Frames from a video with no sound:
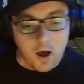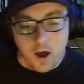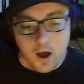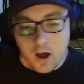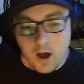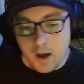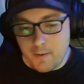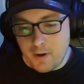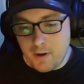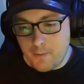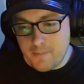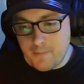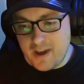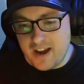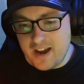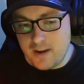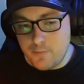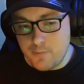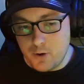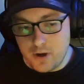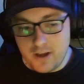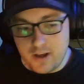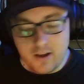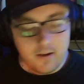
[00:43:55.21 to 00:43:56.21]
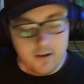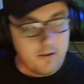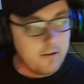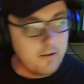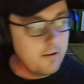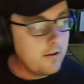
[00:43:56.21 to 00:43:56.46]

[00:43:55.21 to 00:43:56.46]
I'm not made of money.